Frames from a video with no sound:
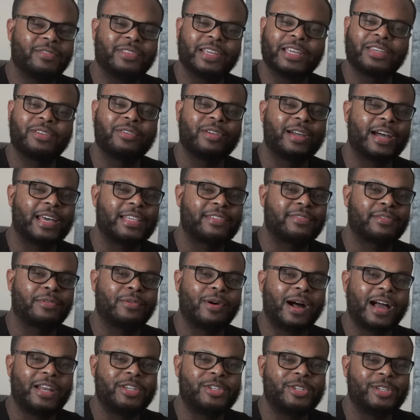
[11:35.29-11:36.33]
Thank you guys for
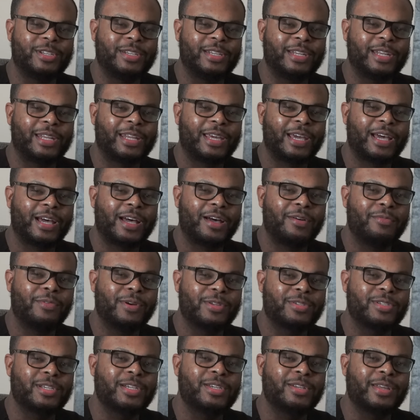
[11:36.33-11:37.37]
watching and uh, we'll
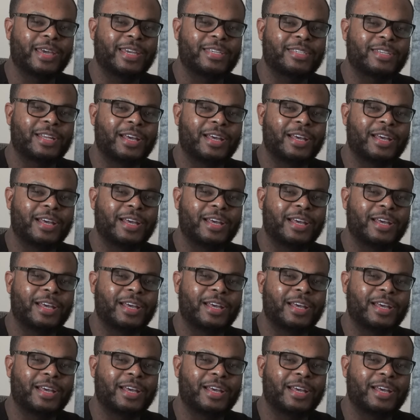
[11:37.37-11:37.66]
see you next